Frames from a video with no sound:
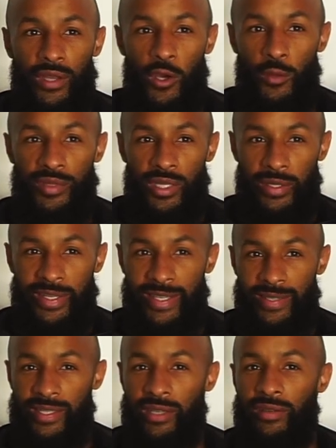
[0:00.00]
Holmesdale
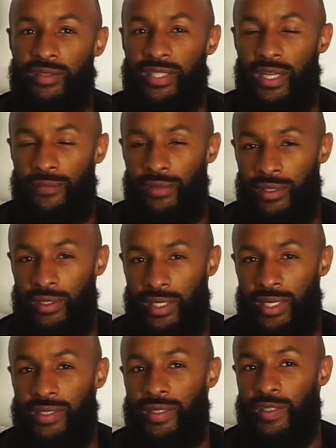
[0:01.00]
Keats take on South London
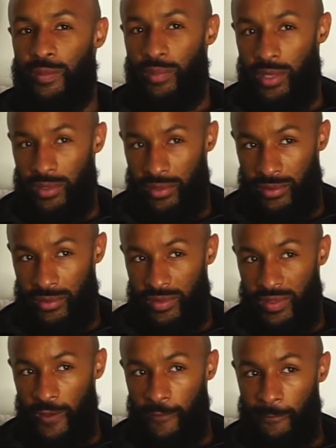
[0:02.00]
Laces
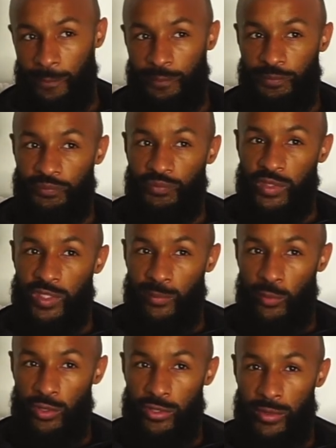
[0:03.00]
Spartans.
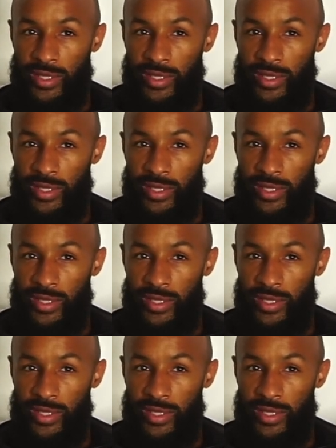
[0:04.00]
Sporting